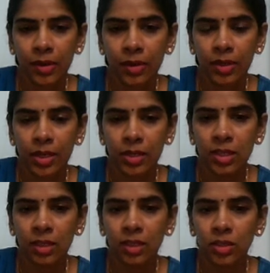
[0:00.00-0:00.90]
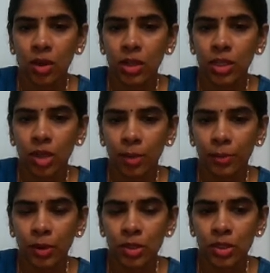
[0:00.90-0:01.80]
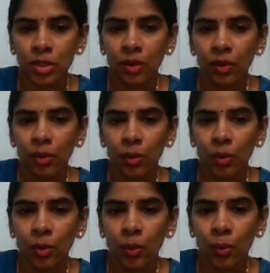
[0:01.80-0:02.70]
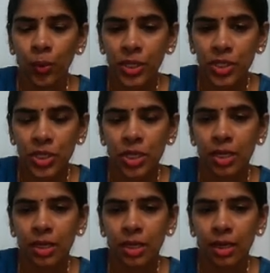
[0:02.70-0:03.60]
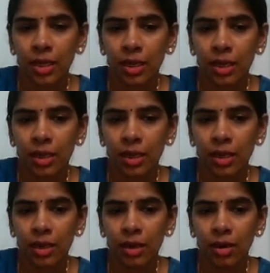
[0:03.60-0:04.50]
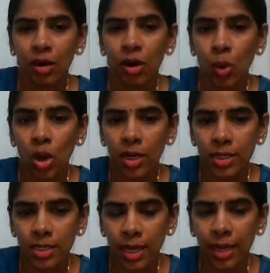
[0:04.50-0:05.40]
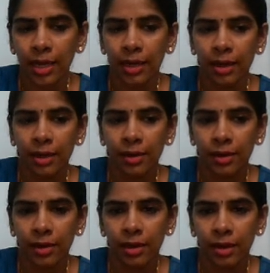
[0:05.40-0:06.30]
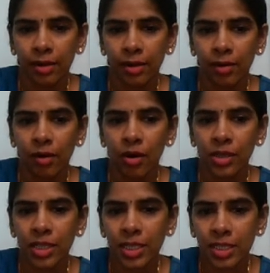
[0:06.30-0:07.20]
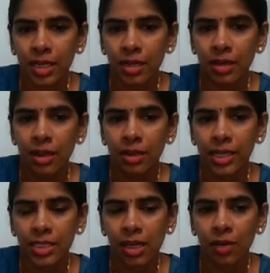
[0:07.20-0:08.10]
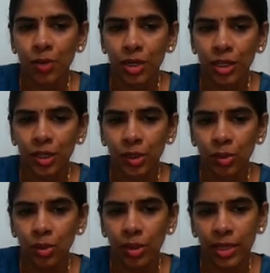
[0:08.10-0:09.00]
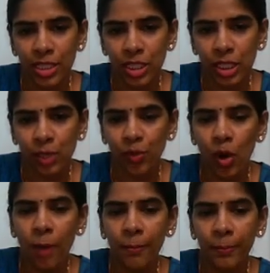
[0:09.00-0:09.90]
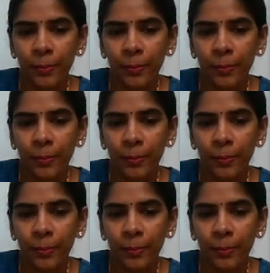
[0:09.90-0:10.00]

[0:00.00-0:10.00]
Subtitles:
That is, the solid compounds which are volatile on heating gets converted into gaseous form,